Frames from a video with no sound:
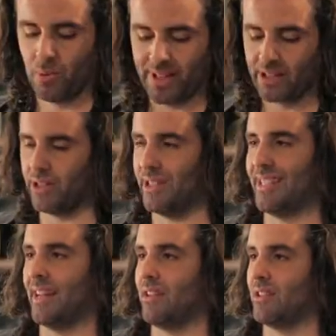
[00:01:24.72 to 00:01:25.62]
we're then going to
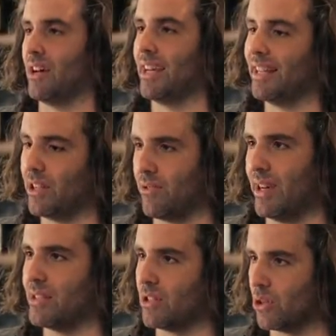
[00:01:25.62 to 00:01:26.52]
set it aside, let it
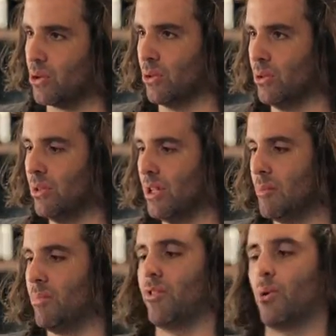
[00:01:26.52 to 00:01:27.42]
rest and cool
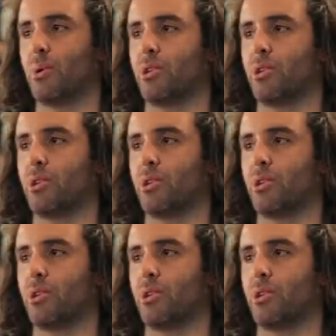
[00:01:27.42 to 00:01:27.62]
before